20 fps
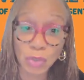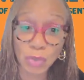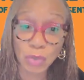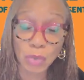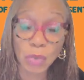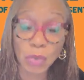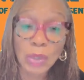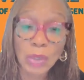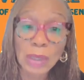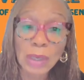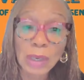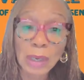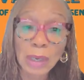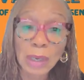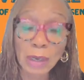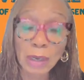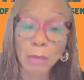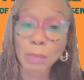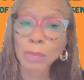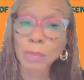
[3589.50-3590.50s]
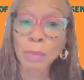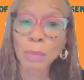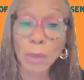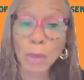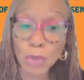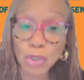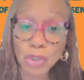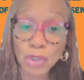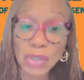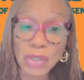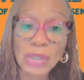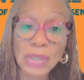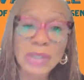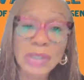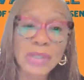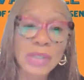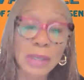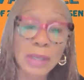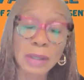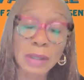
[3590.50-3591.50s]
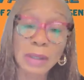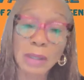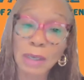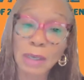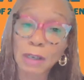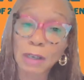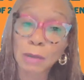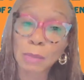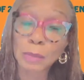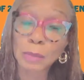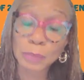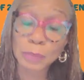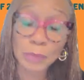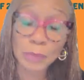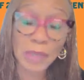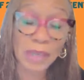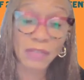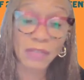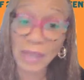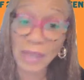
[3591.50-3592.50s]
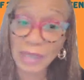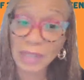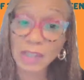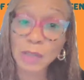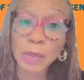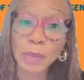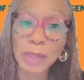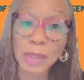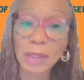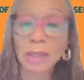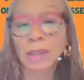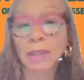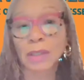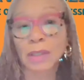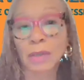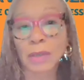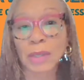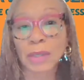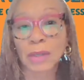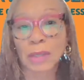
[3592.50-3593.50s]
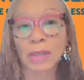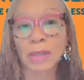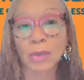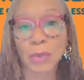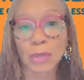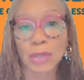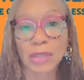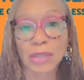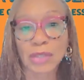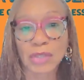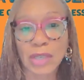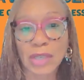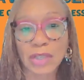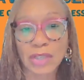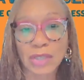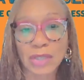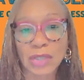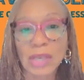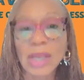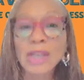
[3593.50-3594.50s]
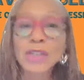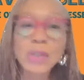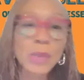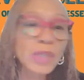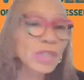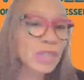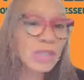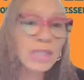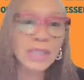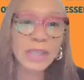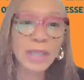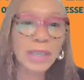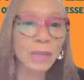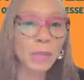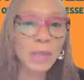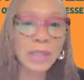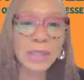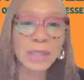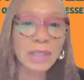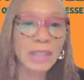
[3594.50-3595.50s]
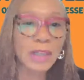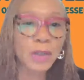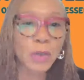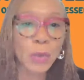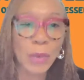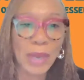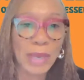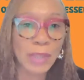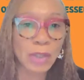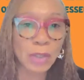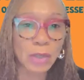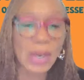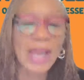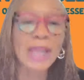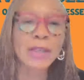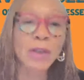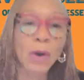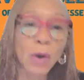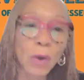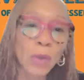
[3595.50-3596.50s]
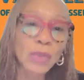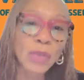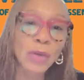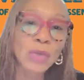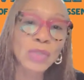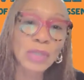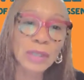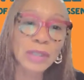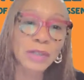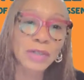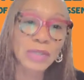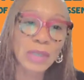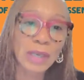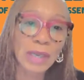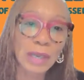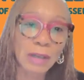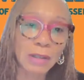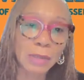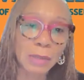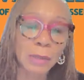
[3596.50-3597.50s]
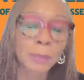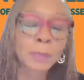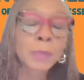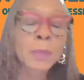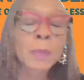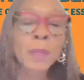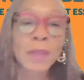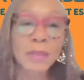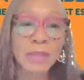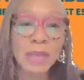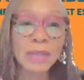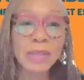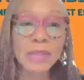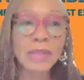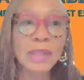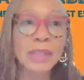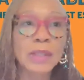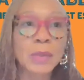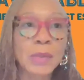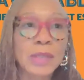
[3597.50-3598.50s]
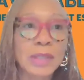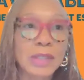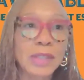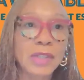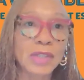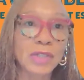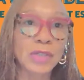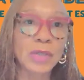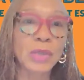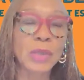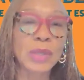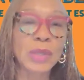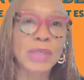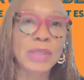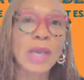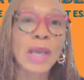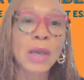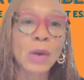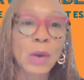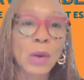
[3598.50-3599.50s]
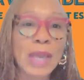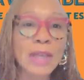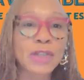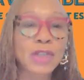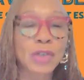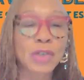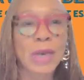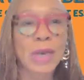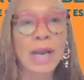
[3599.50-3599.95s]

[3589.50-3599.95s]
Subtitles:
to promotions and advancement in organizations. So we need to get granular and hold those leaders accountable. The other thing that we need to do is, as